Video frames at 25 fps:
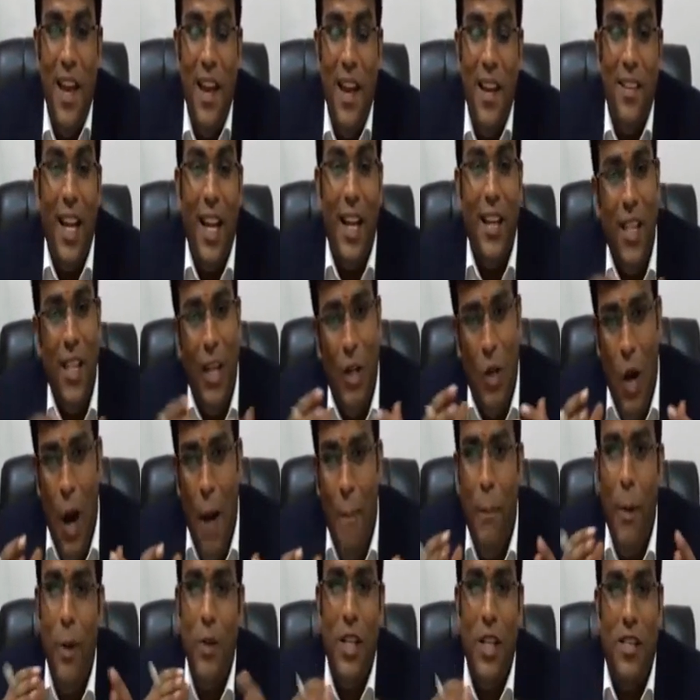That is a
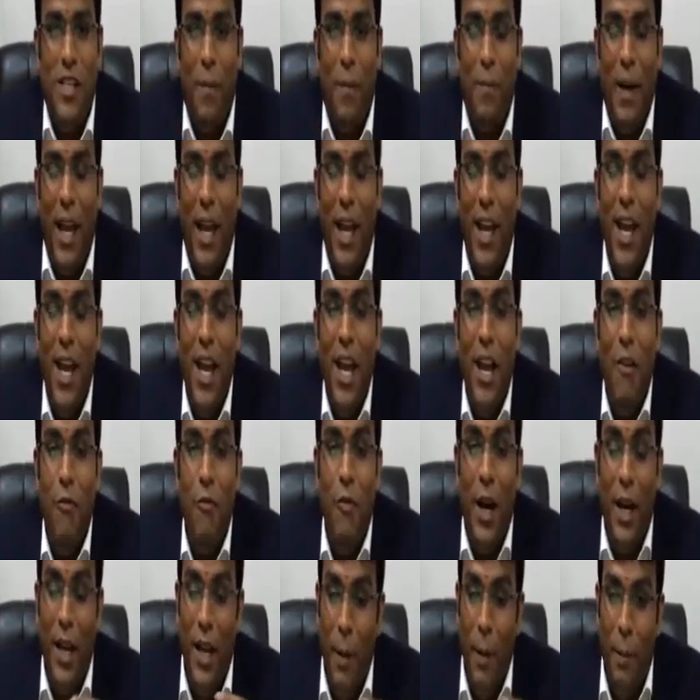composite supply,
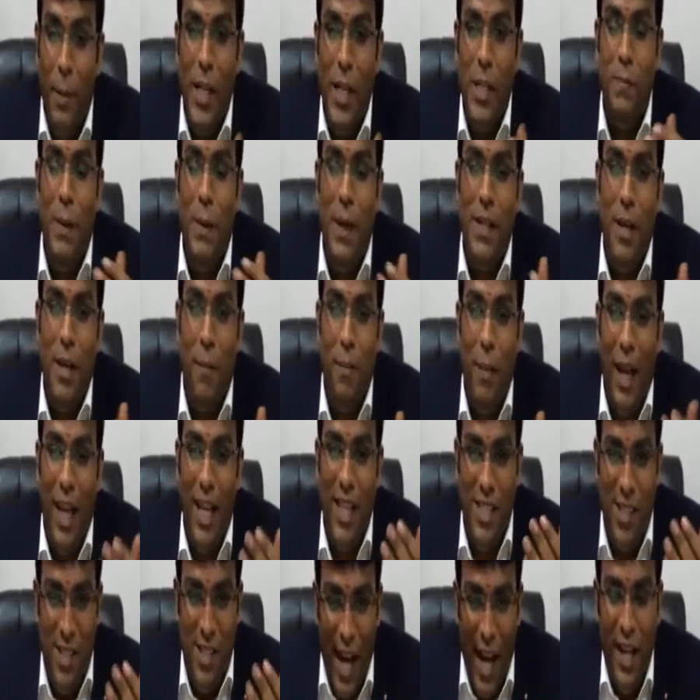wherein the principal supply
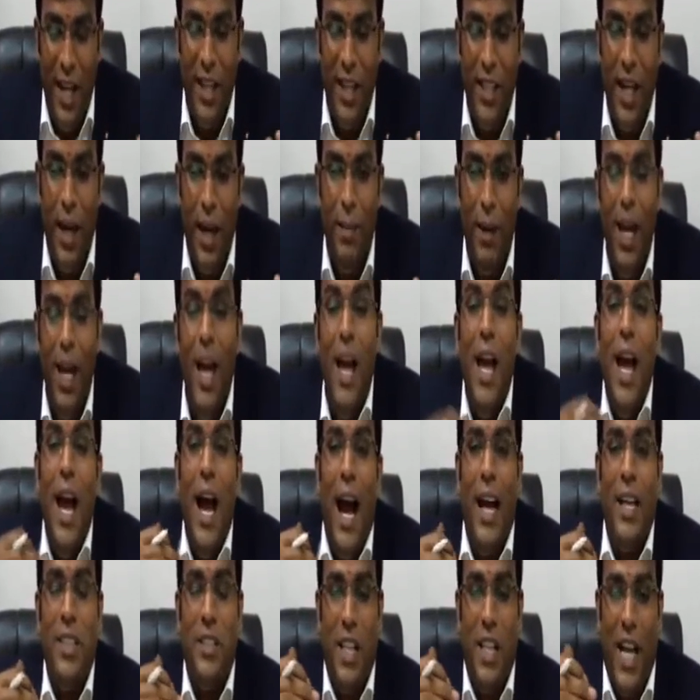is dining table
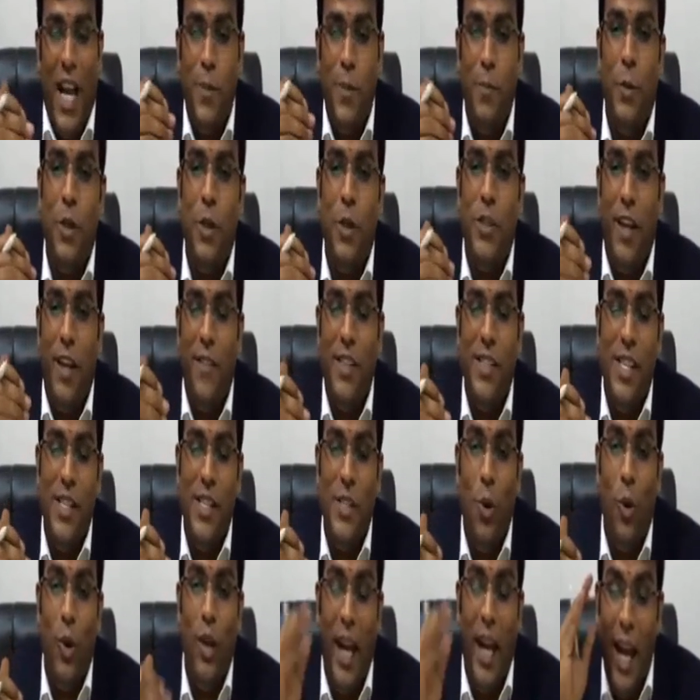and transport service is
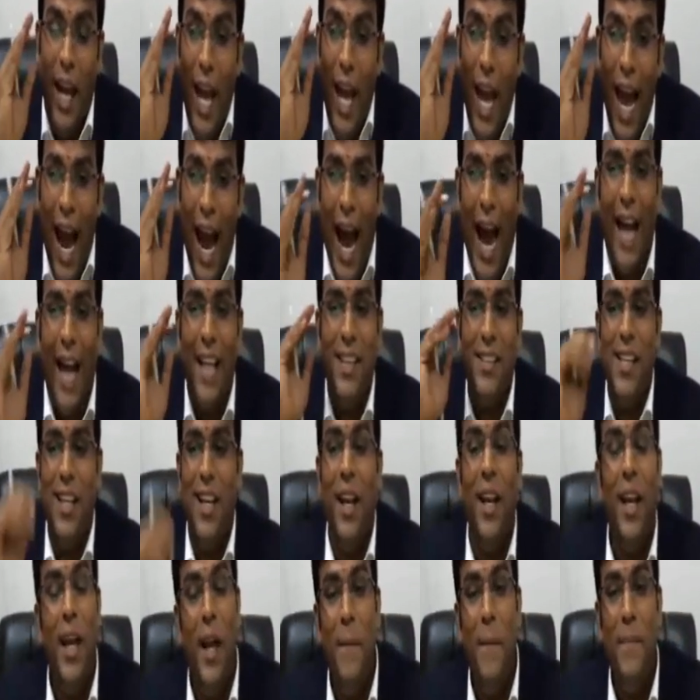only
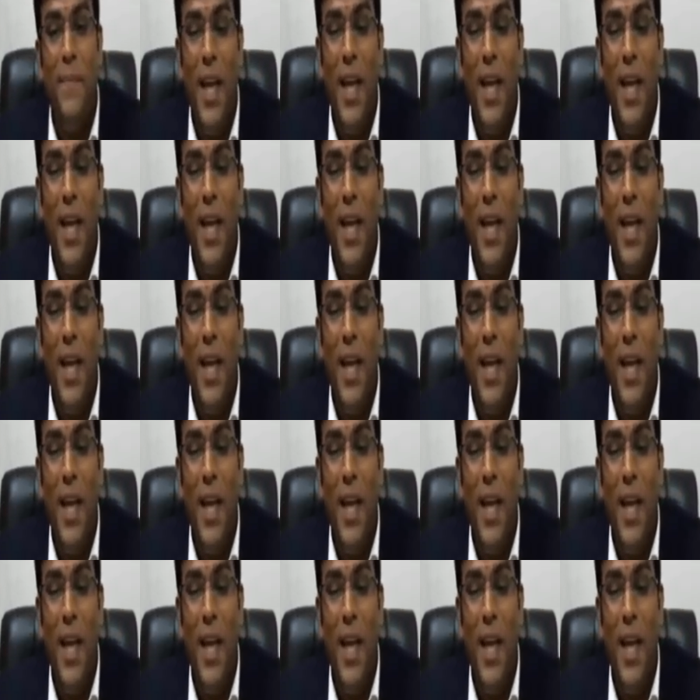ancillary.